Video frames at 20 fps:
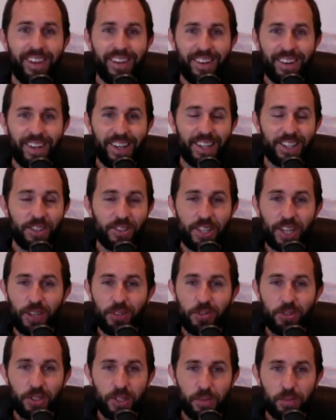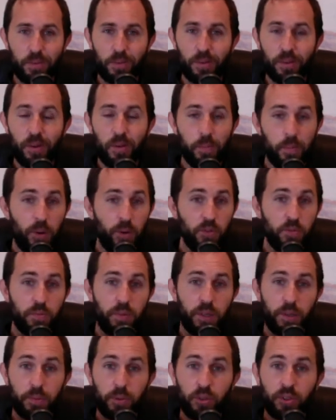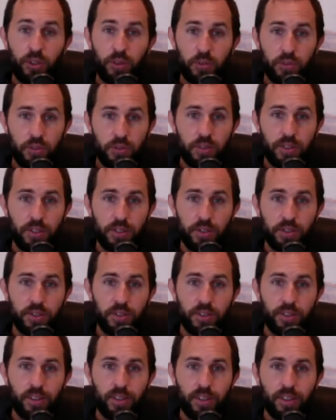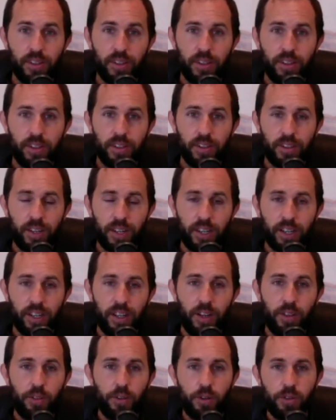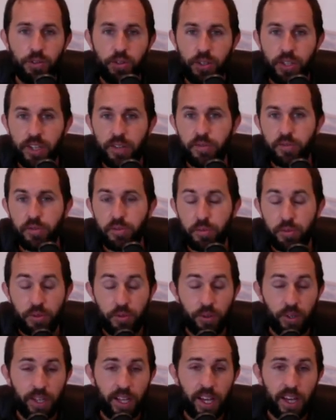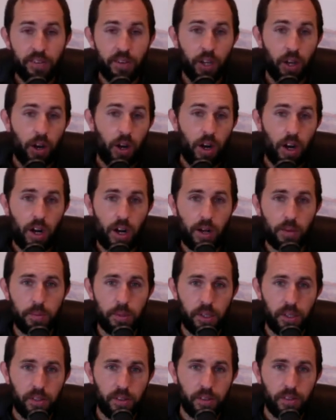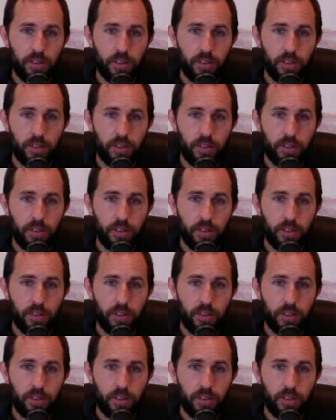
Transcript: right? Sounds simple. Most people don't do this, right? There's a difference between having a hobby,